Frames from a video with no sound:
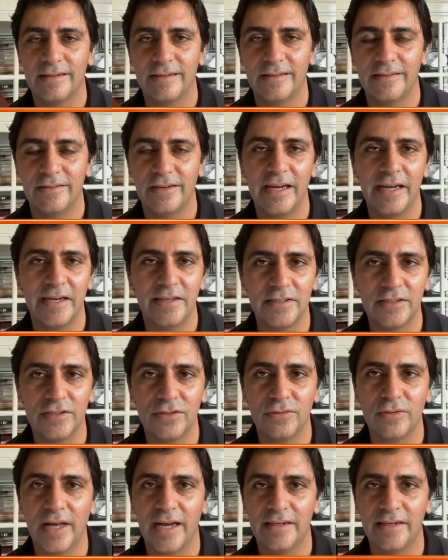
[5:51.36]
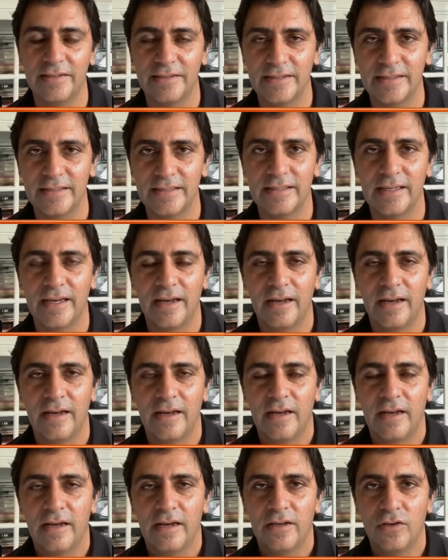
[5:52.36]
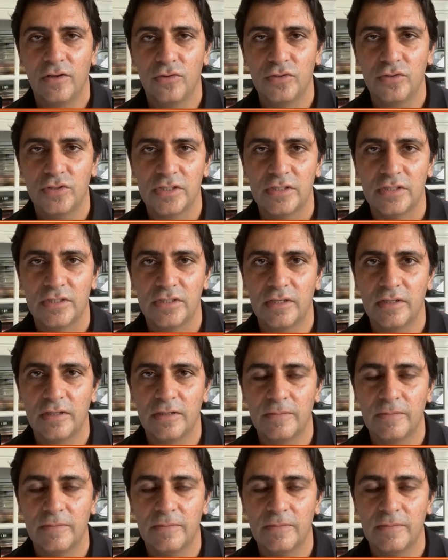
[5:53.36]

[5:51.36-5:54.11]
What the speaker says: related to that is just